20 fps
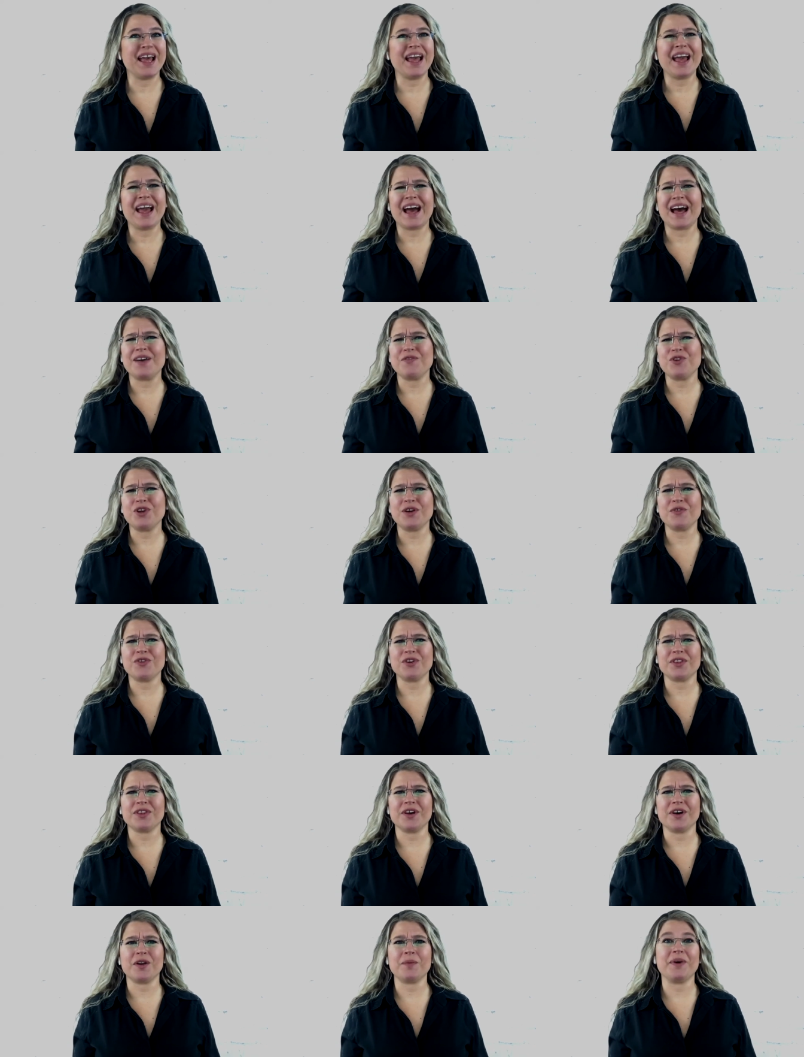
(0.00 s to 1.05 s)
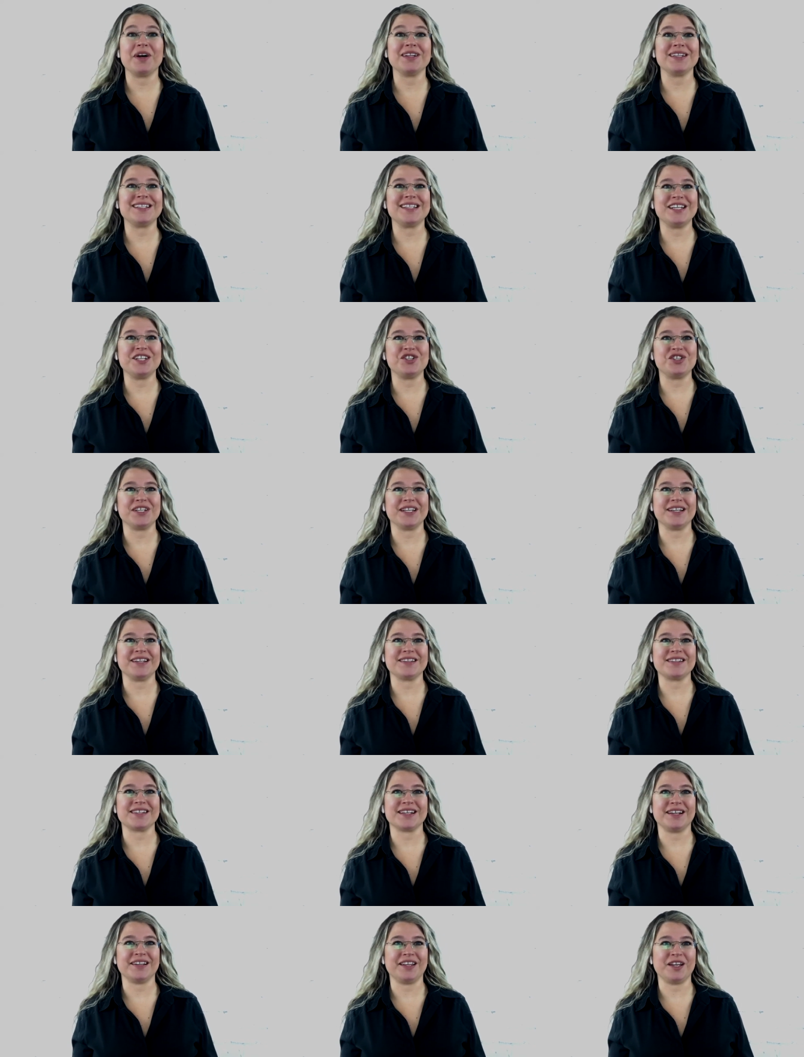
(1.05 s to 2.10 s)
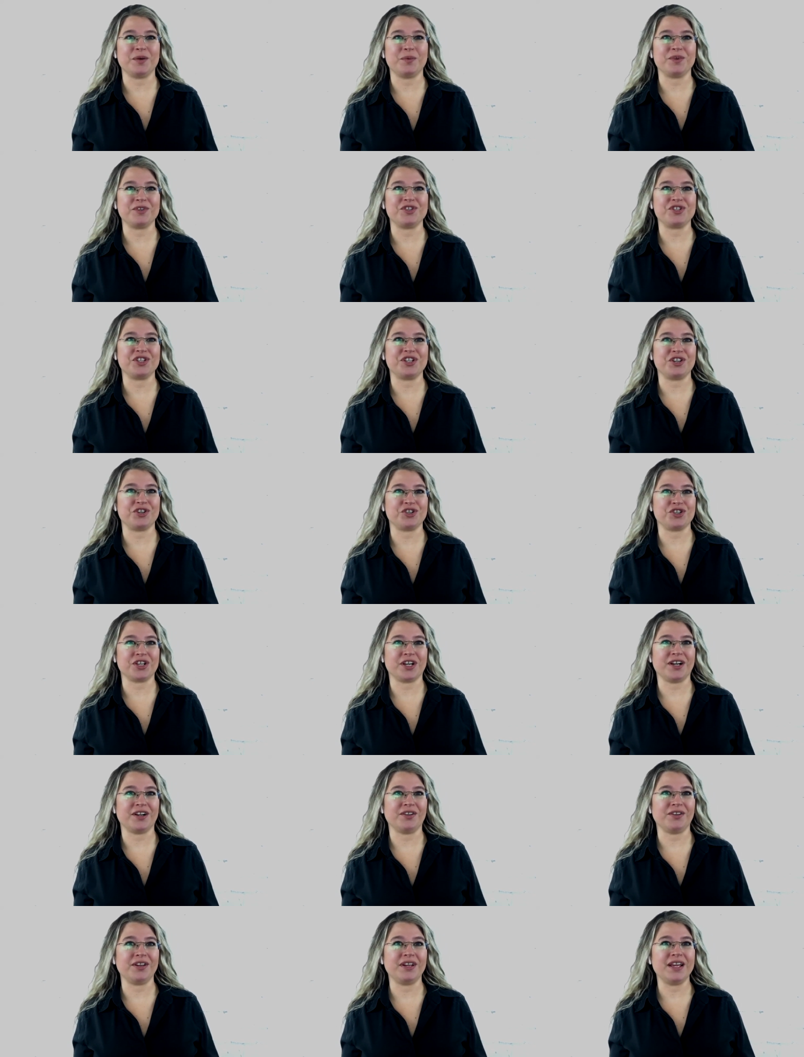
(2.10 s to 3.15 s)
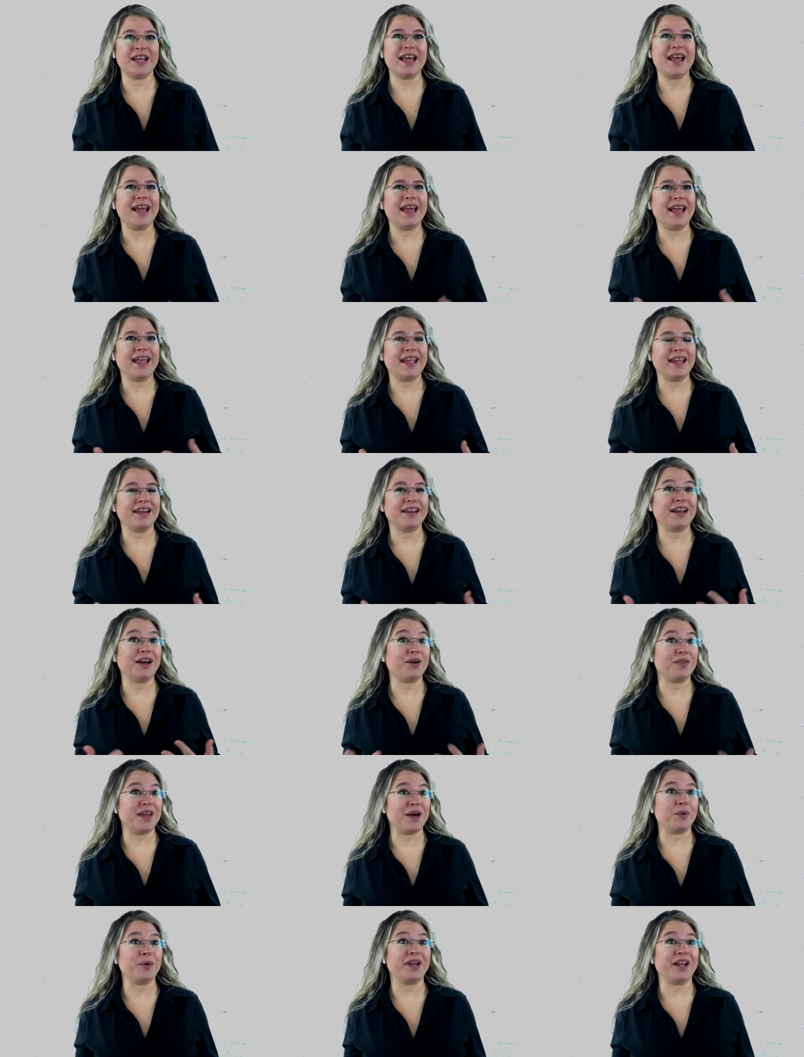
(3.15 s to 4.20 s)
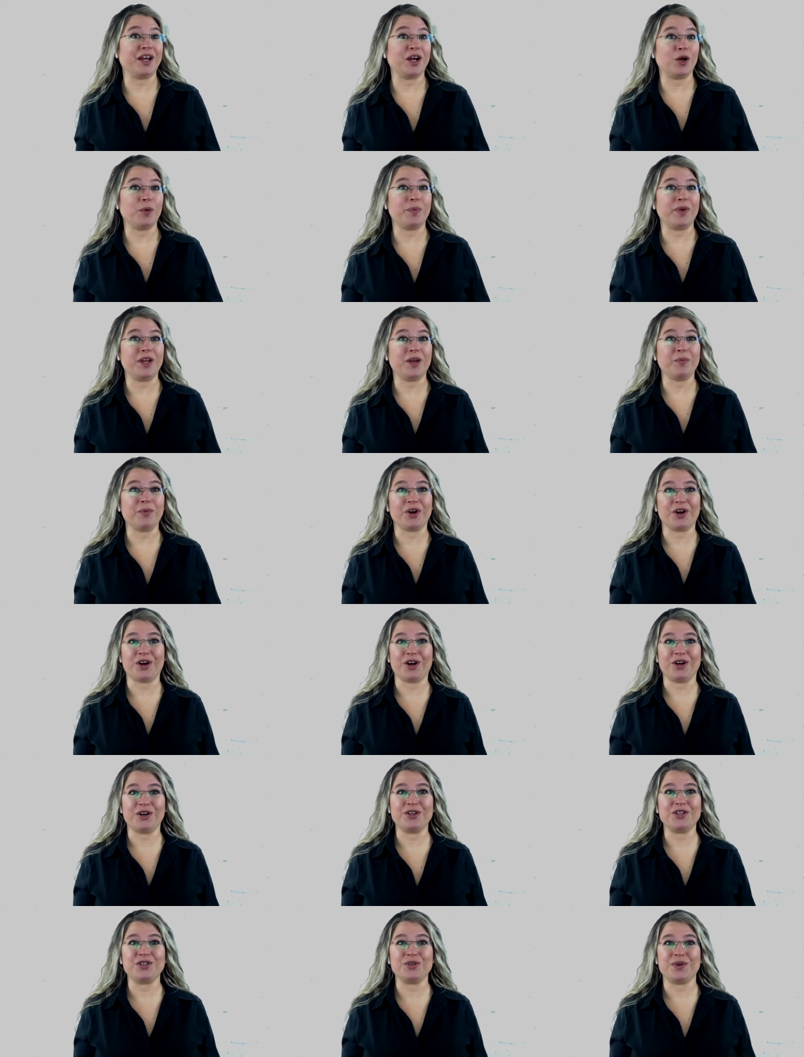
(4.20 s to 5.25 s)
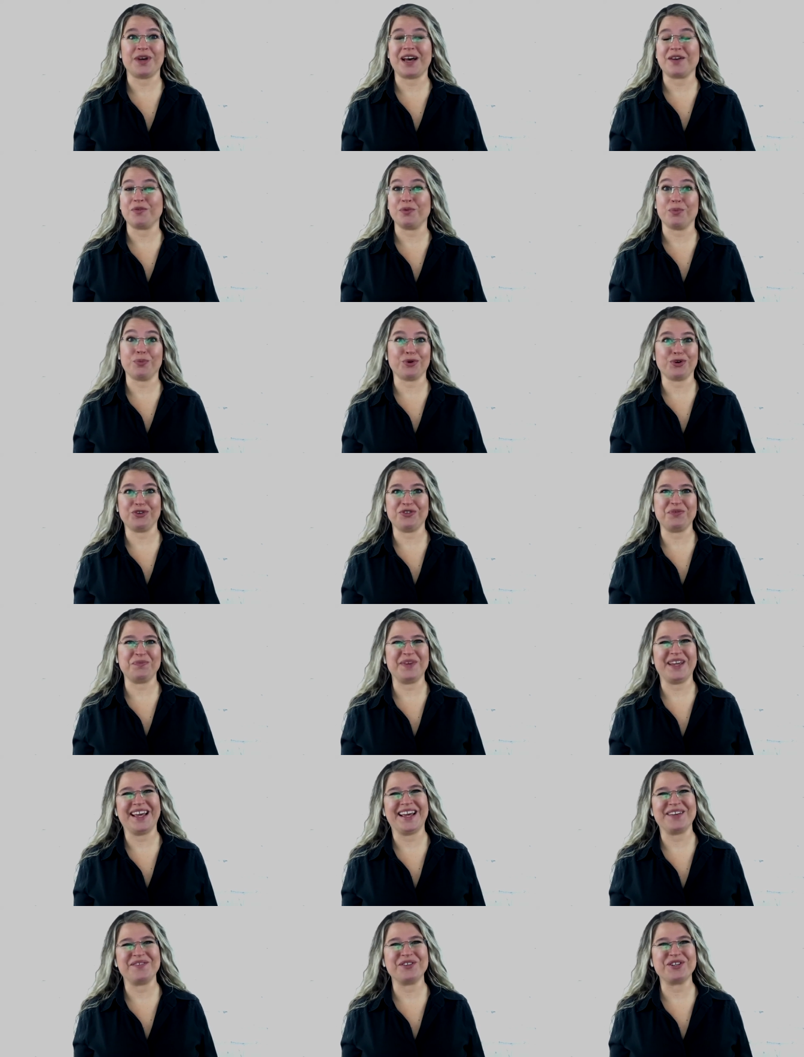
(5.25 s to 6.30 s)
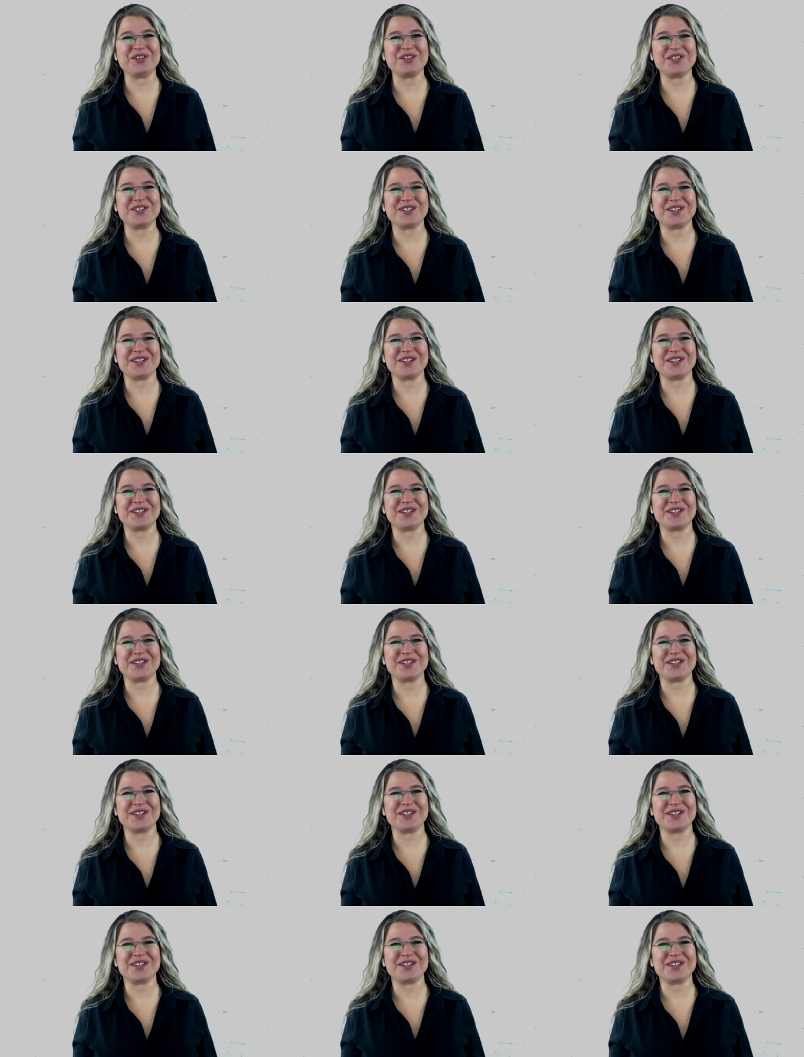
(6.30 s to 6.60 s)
Have you ever thought about teaching sign language to your child and how that would help him or her to have improved behaviors?